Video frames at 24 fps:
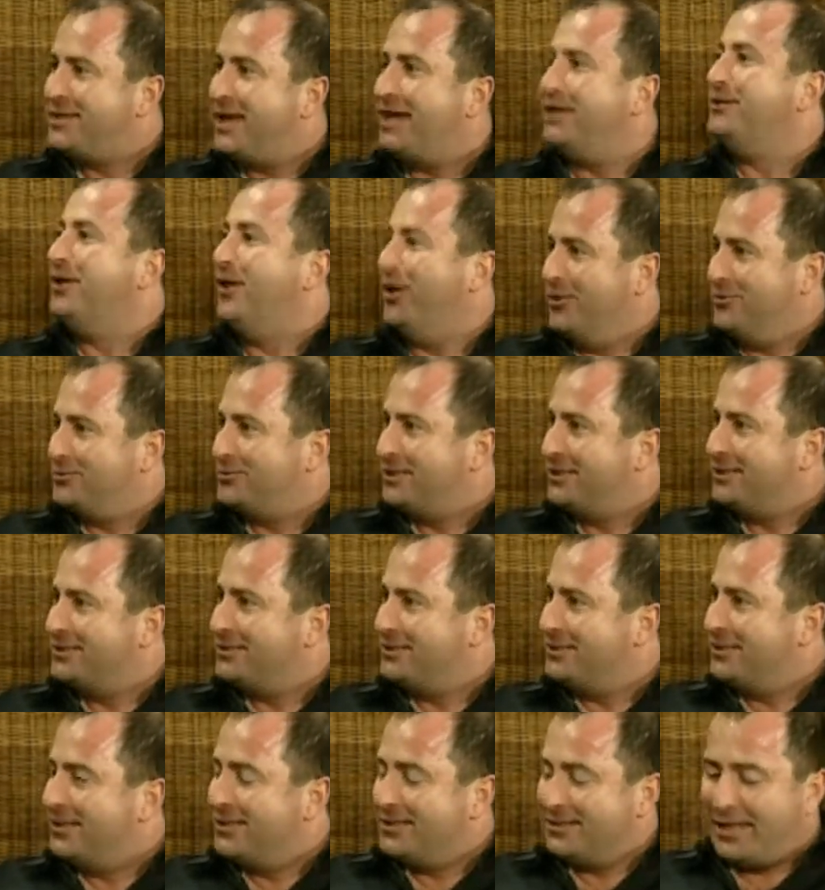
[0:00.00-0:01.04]
They don't.
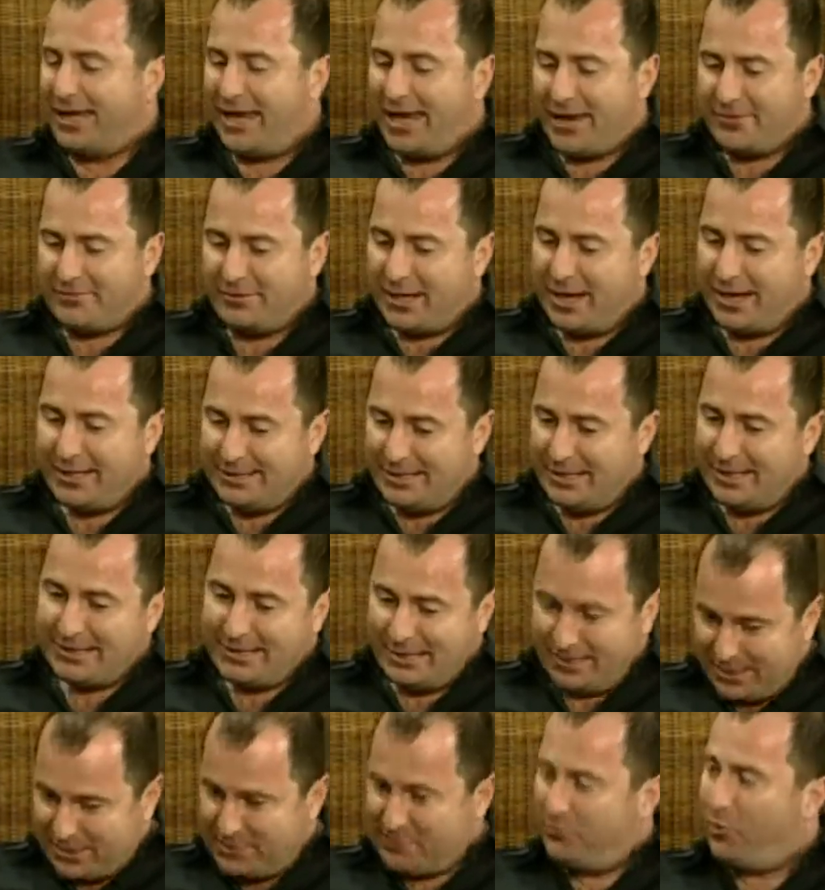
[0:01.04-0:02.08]
Yeah. They have an
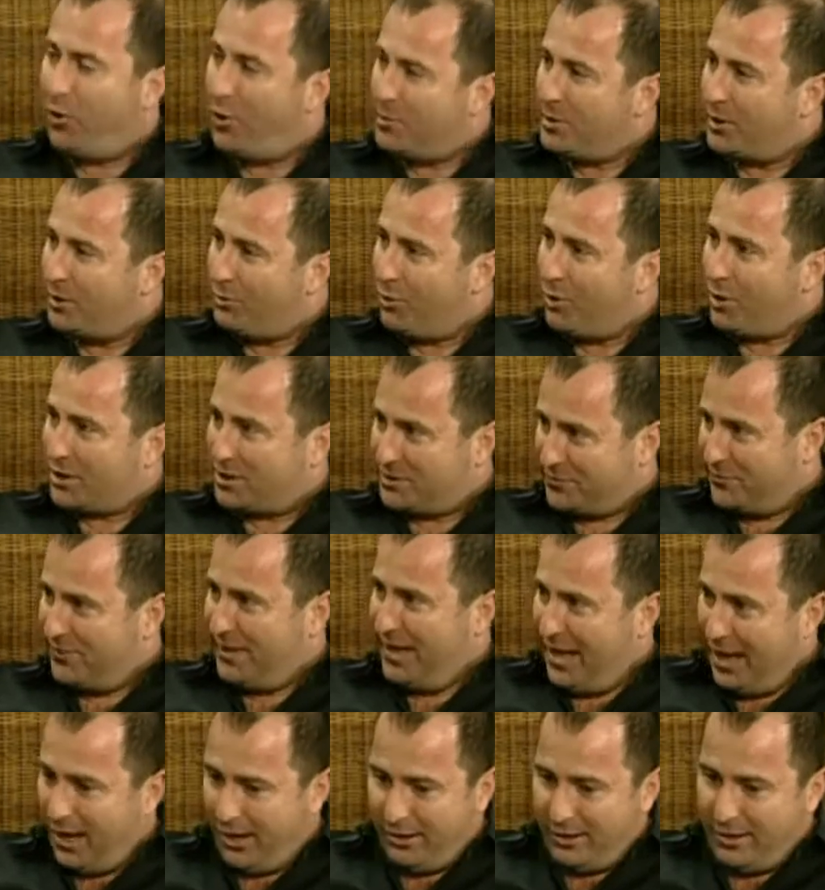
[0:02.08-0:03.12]
idea that this formula works
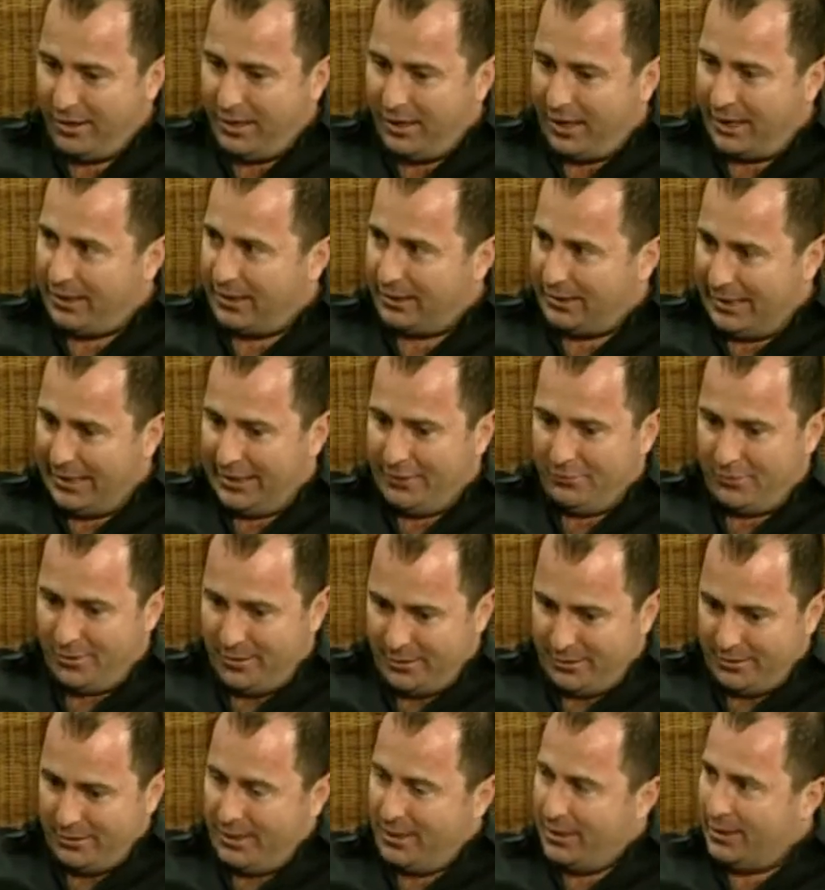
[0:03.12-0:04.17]
for now, and then later
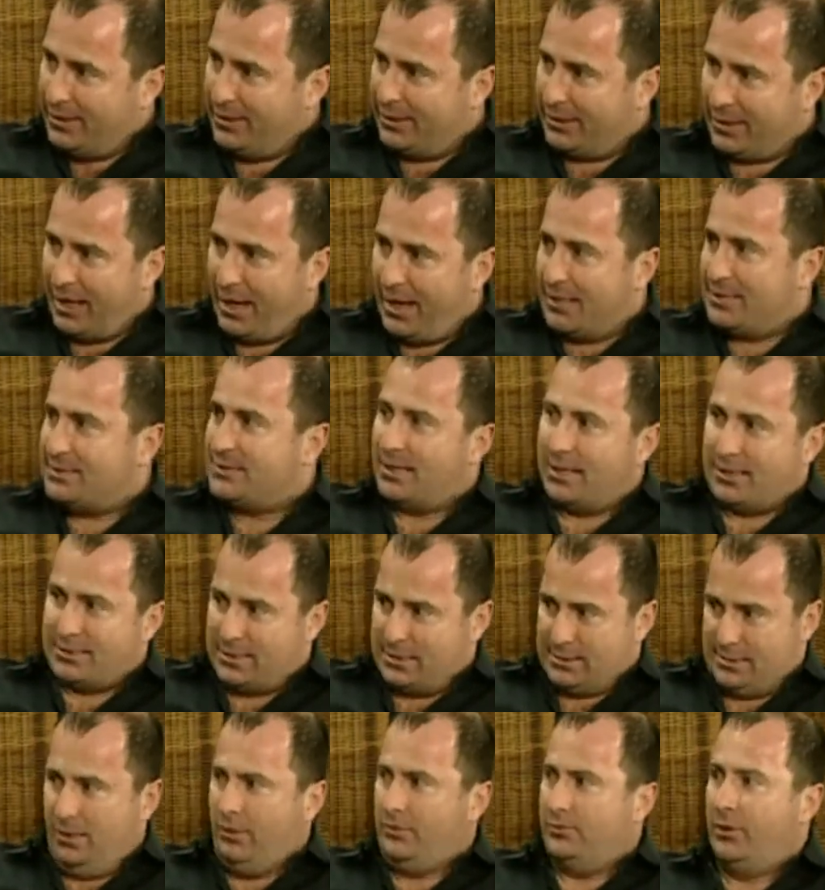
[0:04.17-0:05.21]
on, like Einstein
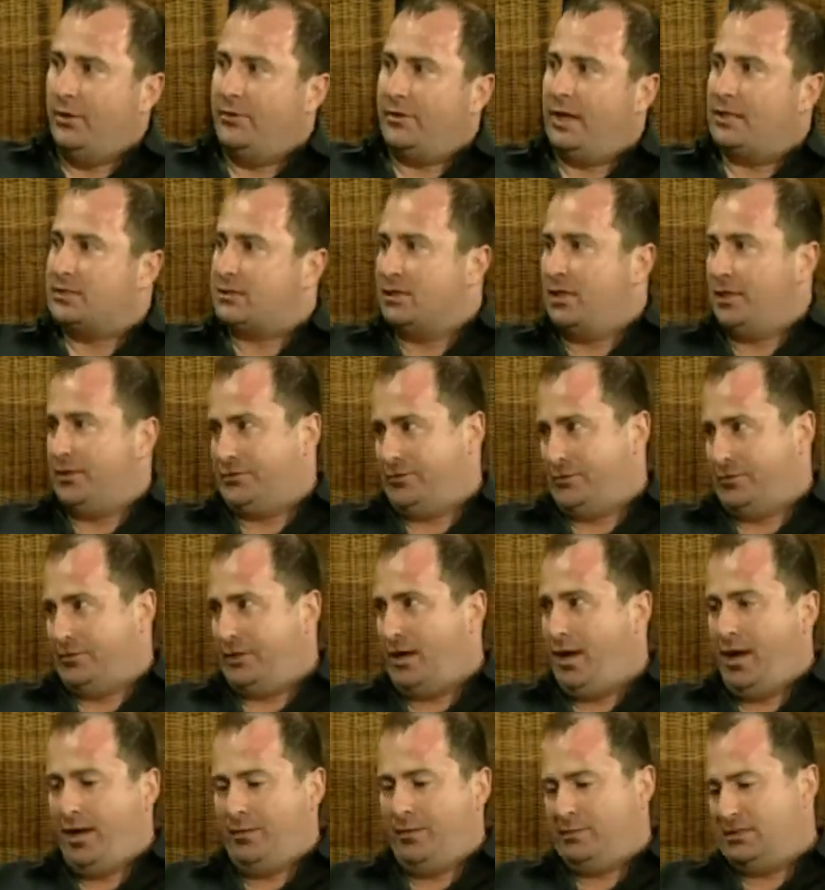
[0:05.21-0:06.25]
says, oh, no, that's not true.
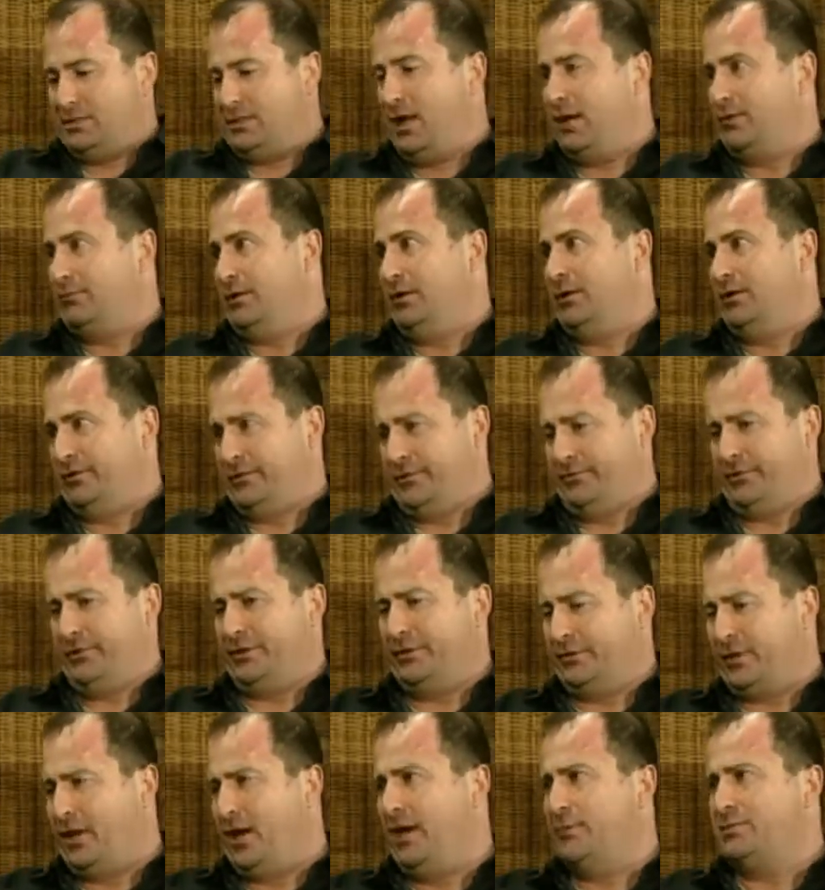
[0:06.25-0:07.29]
Time is not relative.
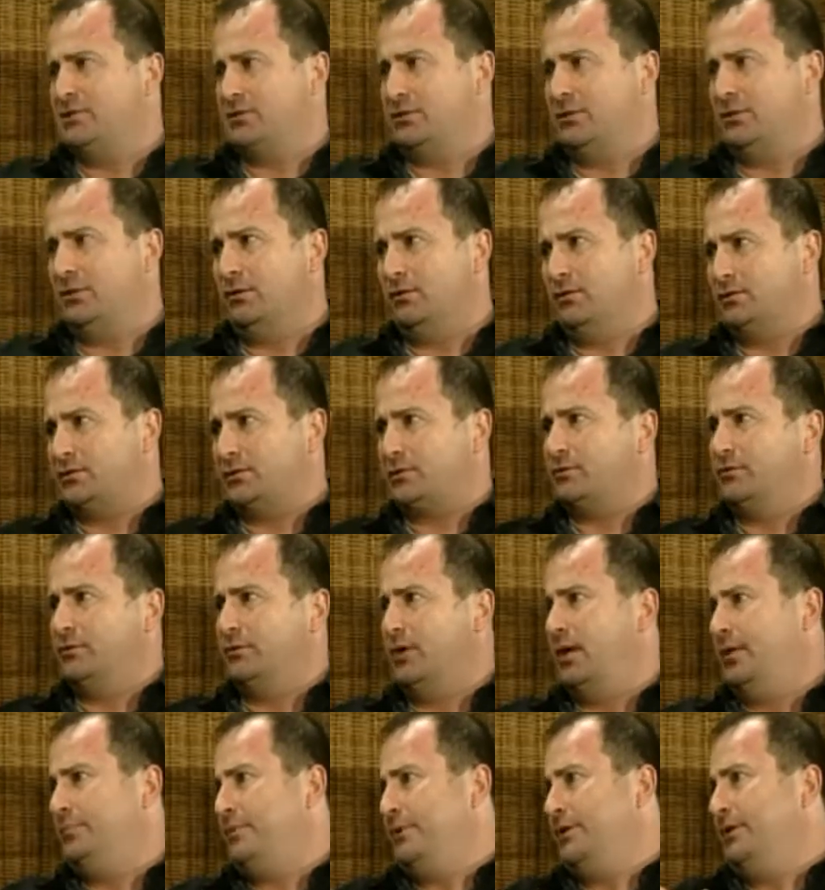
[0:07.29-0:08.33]
Time is all
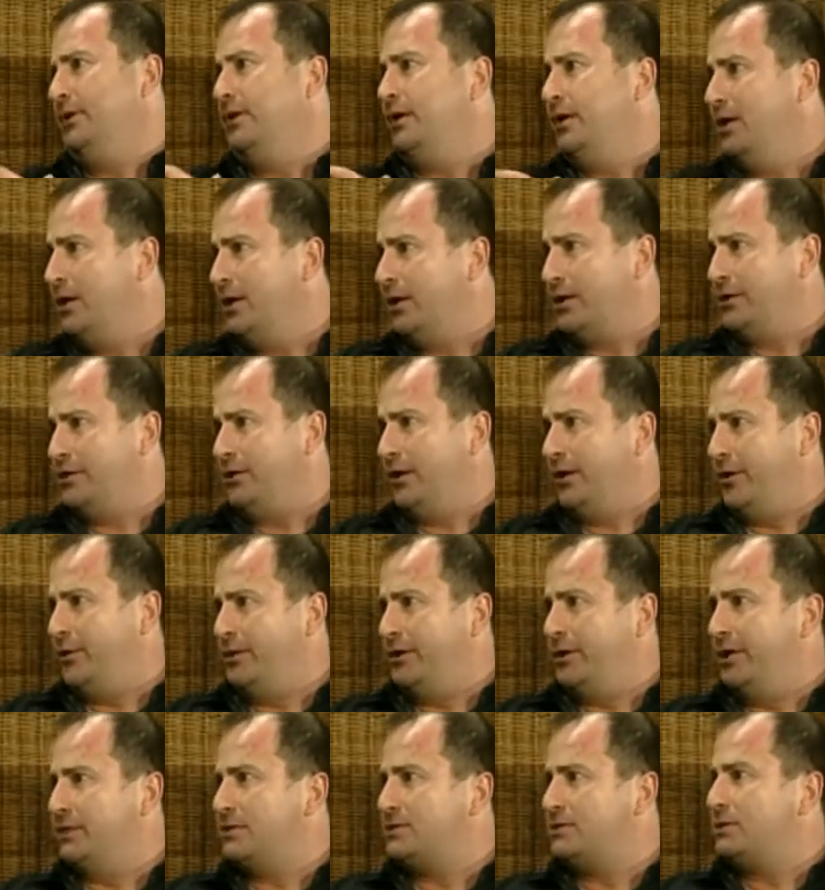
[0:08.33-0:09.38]
screwed up, and,
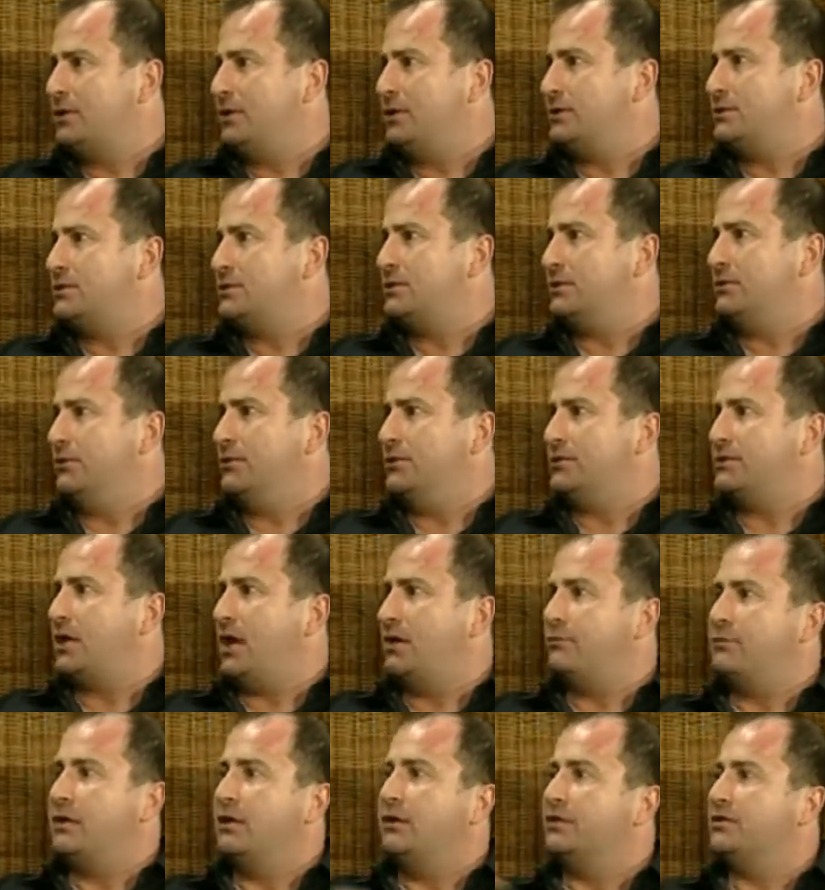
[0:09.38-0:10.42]
and it's
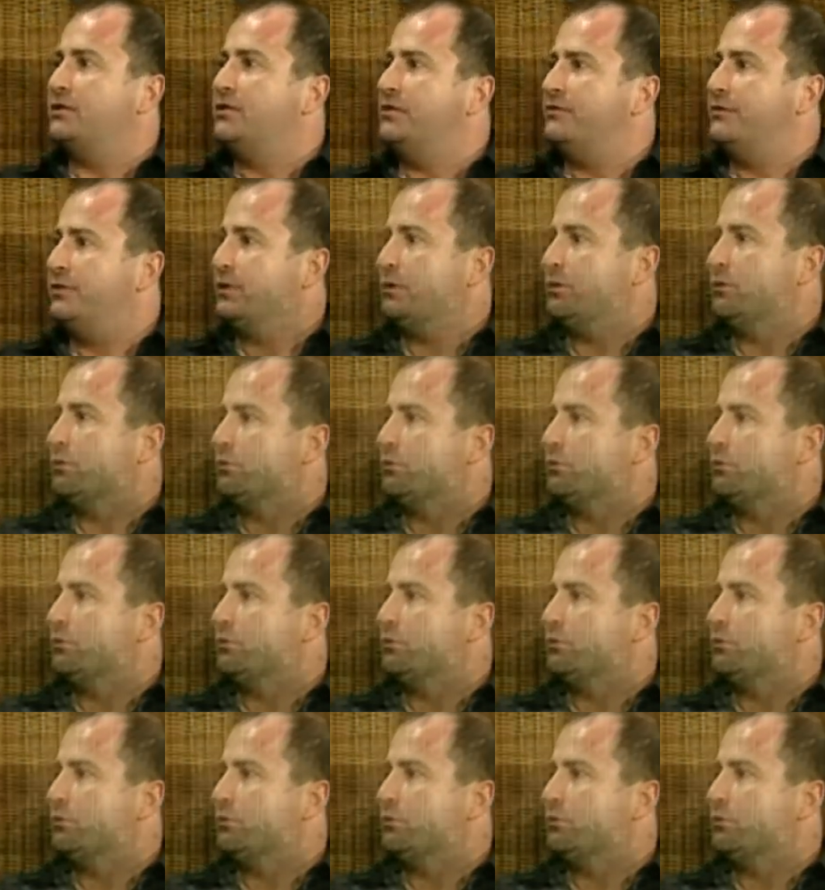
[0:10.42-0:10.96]
got relativity,